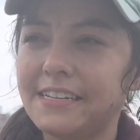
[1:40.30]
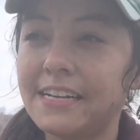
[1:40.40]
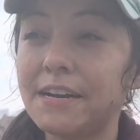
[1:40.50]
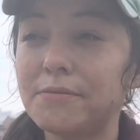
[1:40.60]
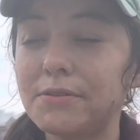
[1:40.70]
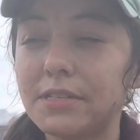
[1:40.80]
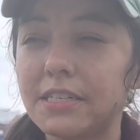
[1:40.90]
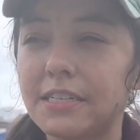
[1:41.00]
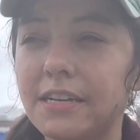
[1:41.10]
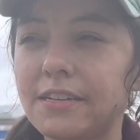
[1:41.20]
yeah, we were
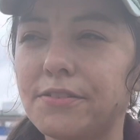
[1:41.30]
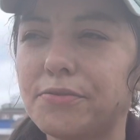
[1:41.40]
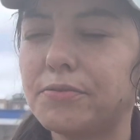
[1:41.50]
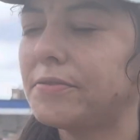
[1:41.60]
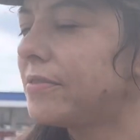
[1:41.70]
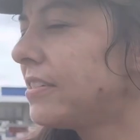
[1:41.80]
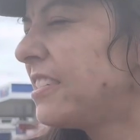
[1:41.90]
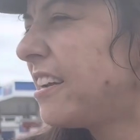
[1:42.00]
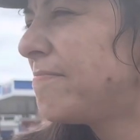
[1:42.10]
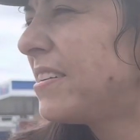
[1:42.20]
together, let's
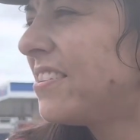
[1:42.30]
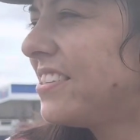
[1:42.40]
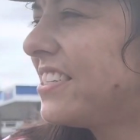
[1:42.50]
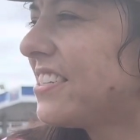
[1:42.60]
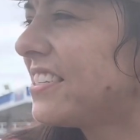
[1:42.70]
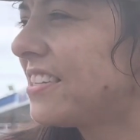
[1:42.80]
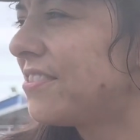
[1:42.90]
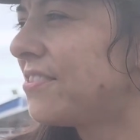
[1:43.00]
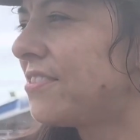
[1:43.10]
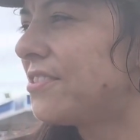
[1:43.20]
see, I've been out here since
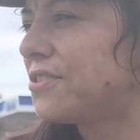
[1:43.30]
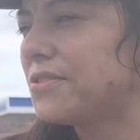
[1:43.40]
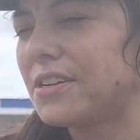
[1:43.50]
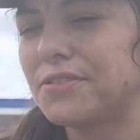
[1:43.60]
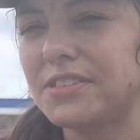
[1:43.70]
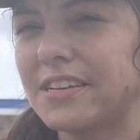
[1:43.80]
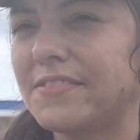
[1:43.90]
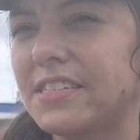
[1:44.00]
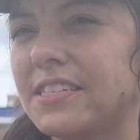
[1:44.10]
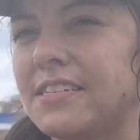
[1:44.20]

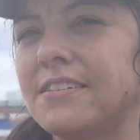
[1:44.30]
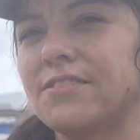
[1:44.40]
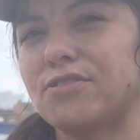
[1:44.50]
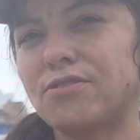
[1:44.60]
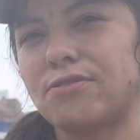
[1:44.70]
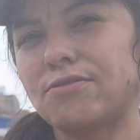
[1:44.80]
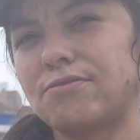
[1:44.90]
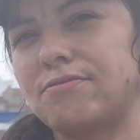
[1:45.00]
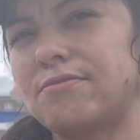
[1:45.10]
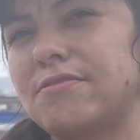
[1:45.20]
2017, so,